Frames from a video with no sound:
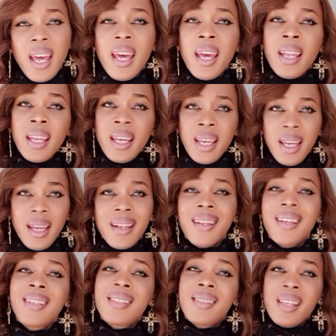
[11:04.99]
And
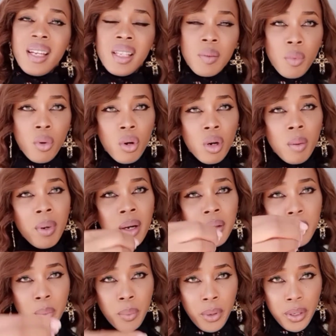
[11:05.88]
again, it says more about
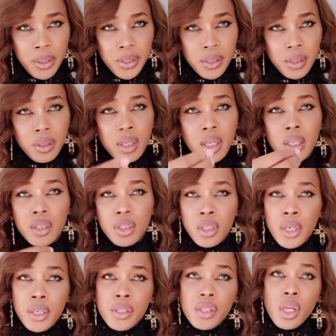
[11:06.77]
the person than it
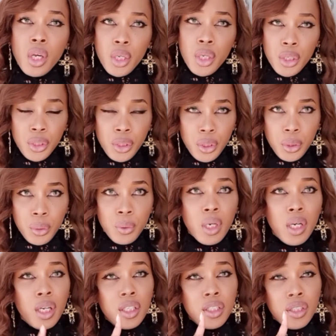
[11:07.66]
does you.
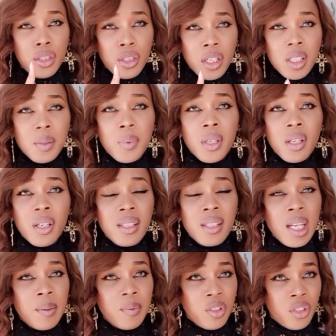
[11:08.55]
Just because
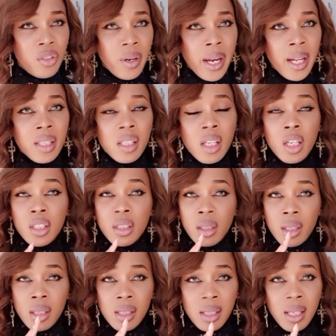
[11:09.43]
I'm trans
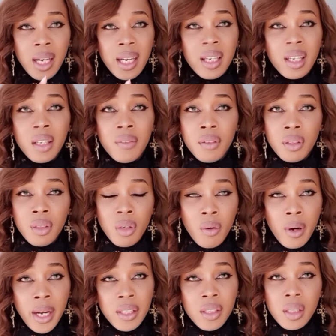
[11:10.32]
does not give you the
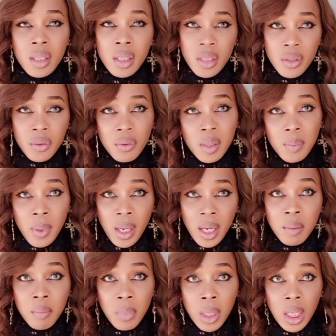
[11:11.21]
right to
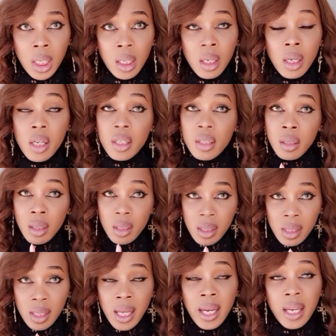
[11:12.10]
disrespect me,
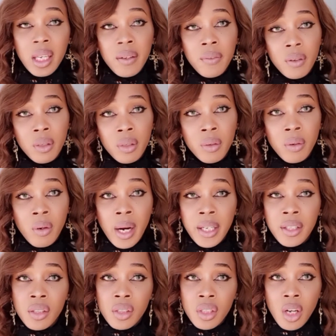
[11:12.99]
does not give you the right
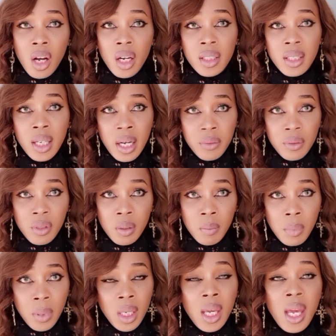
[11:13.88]
to talk down to
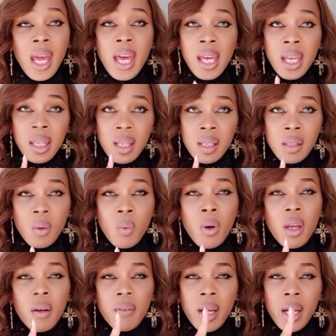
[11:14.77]
me, and there's a
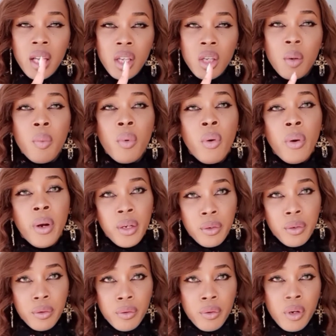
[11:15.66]
way of getting your point
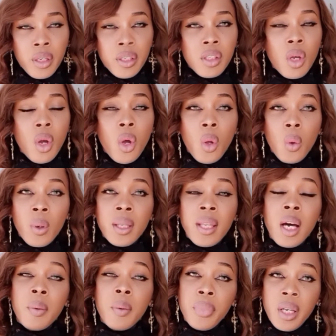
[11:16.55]
across
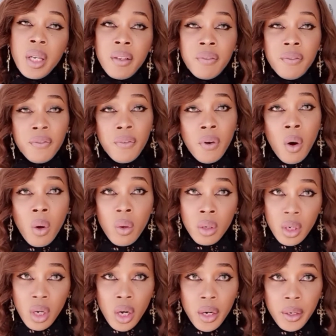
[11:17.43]
without being
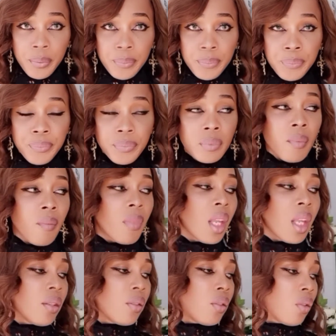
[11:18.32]
vulgar.
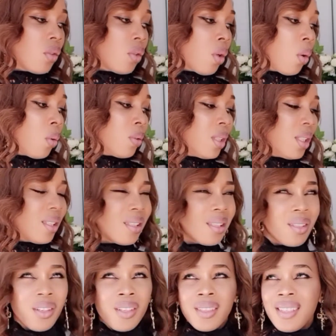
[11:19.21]
So this
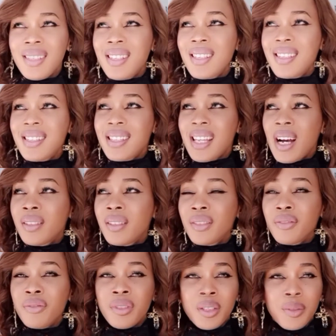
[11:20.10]
is
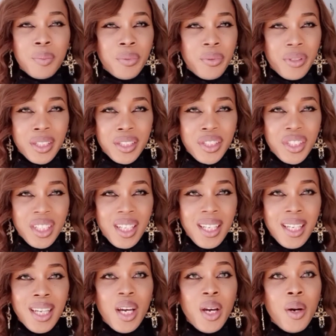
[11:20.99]
sounding real
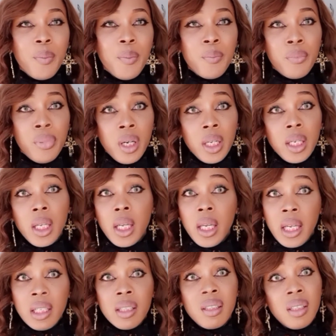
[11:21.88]
preachy, but
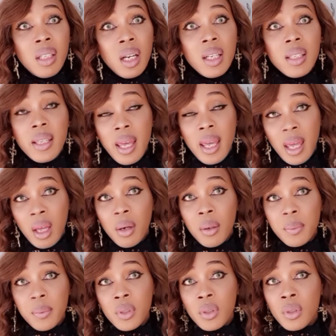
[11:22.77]
it does
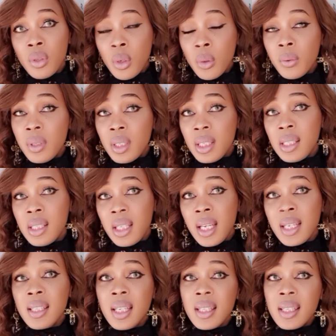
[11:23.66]
help to know these
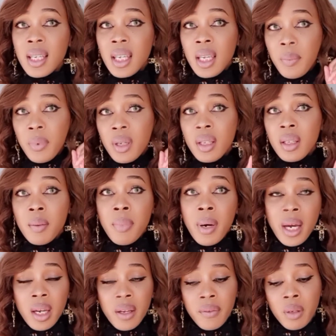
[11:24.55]
things and to keep it in the
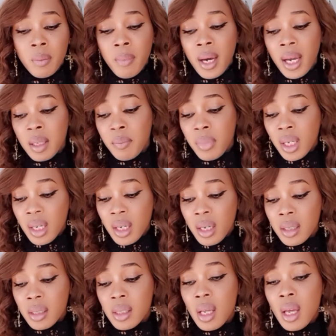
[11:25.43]
back of your mind,
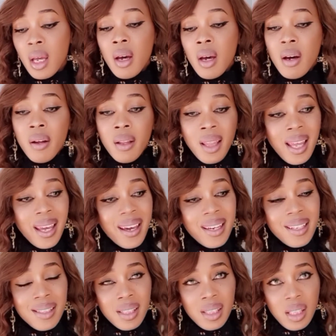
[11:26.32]
because like
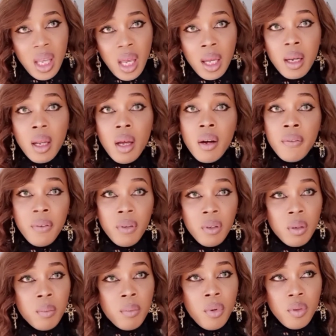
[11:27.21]
I said, for
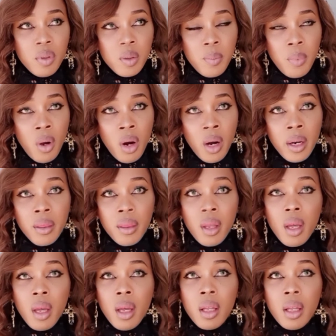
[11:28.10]
the most part,
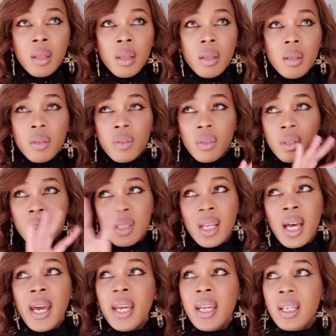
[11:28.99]

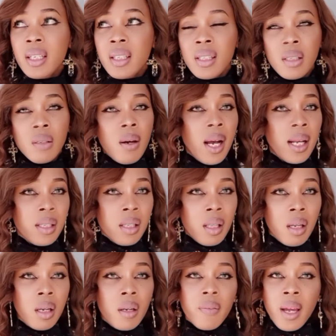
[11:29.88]
society still has a
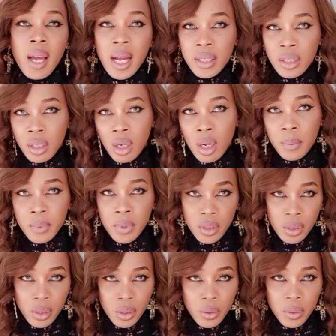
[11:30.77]
lot of catching up to
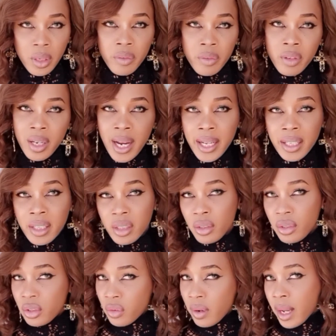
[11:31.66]
do in regards to
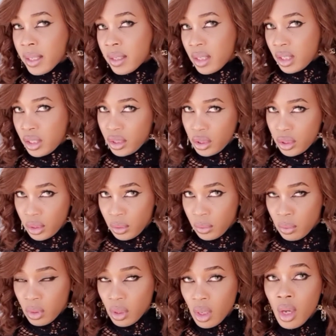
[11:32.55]
trans issues.